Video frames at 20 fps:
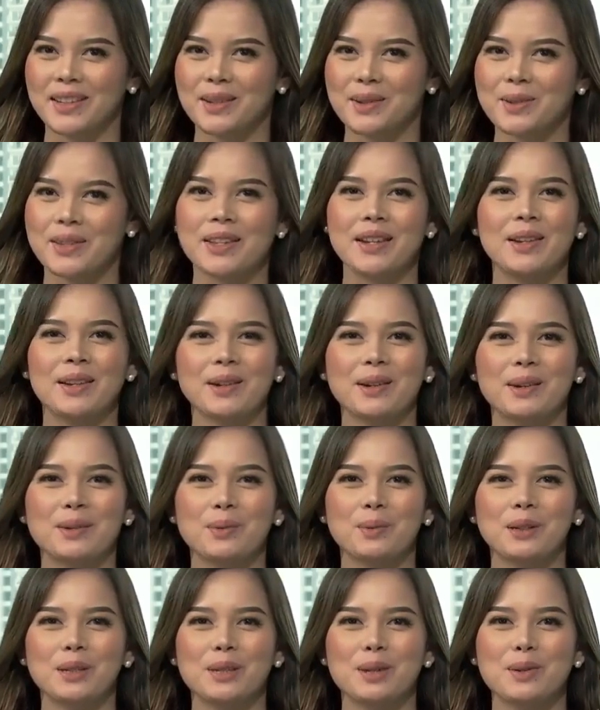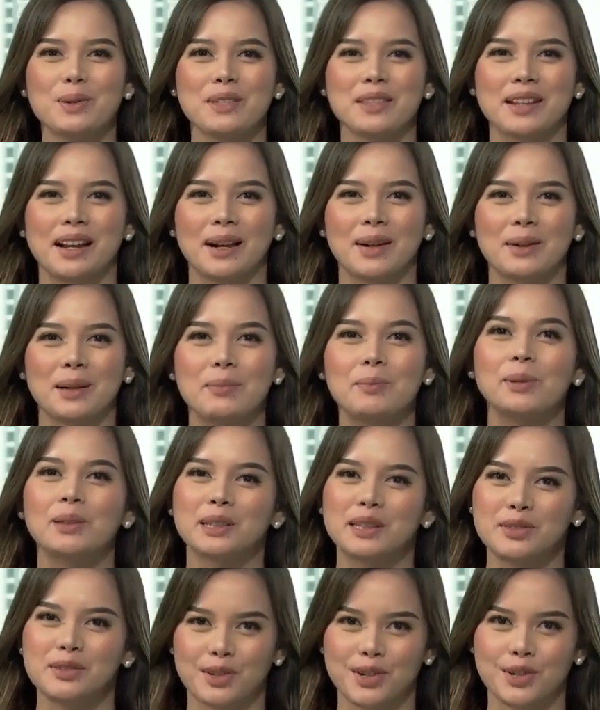here on One News Now. I'm
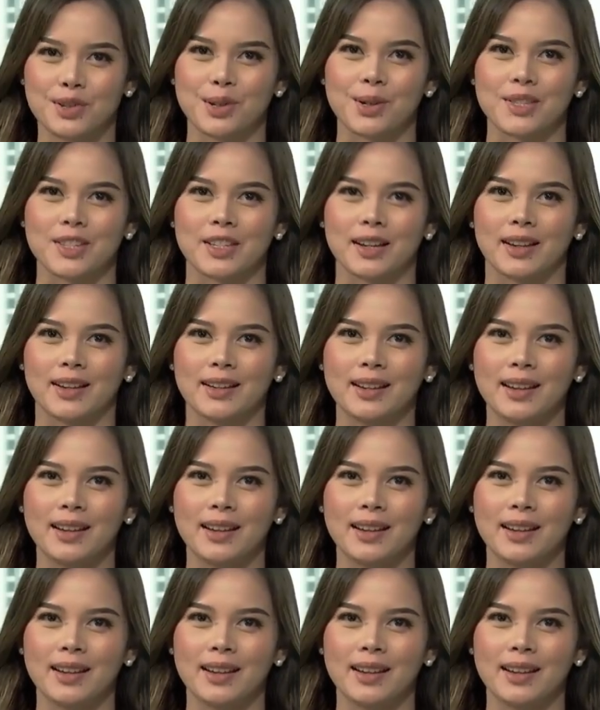Pauline Verzosa.